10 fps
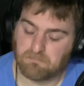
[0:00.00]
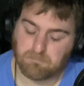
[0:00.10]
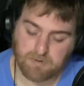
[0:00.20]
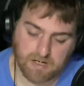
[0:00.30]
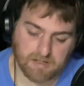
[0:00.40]

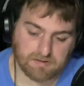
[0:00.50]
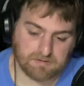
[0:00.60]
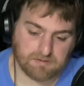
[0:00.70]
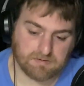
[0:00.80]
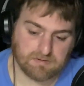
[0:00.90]
But
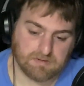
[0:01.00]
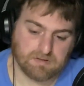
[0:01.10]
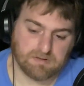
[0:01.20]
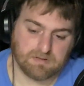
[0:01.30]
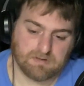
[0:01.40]

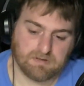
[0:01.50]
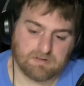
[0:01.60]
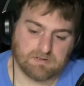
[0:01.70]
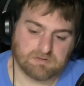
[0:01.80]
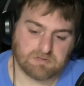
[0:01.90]

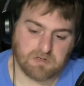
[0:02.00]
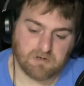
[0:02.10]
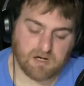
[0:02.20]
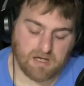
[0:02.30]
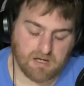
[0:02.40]
so
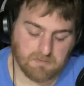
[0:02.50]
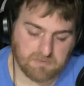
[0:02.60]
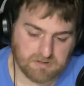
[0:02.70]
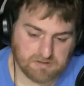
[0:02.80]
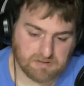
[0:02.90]
I'm
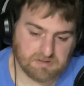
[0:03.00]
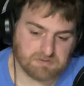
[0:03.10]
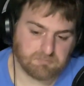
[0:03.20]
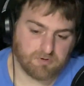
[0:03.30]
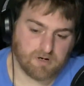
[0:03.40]
into this
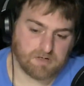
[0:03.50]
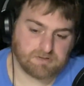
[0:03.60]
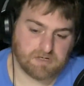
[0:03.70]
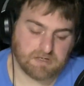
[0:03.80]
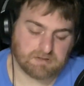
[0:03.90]

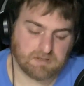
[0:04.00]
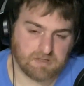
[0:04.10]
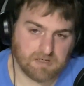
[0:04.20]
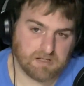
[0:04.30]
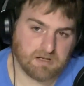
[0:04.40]
project,
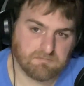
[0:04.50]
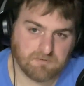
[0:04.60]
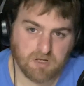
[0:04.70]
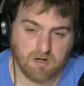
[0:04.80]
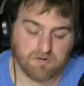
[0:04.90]
and I've
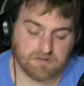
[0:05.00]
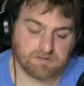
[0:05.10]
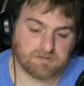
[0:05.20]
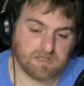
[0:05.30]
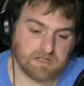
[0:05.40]

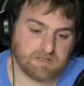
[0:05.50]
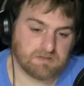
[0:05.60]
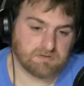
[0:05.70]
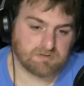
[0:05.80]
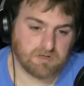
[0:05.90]
noticed,
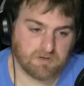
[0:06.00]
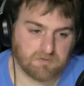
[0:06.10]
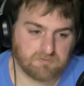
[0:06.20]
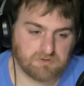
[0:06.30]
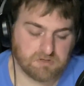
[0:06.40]

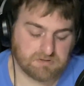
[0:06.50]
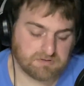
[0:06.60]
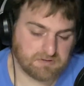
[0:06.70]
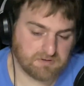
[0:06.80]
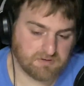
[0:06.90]
just
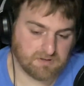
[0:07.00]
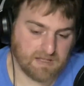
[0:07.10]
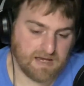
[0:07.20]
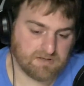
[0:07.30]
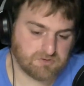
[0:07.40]
the
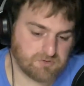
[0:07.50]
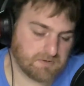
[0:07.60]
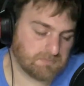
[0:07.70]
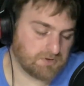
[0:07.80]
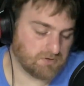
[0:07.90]
last
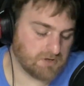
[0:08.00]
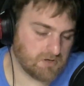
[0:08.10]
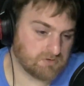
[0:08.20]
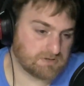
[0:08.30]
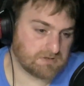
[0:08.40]
trip to
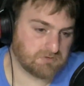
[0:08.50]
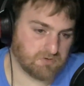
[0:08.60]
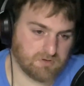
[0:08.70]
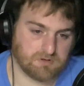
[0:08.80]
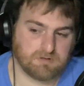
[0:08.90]
Lowe's I took,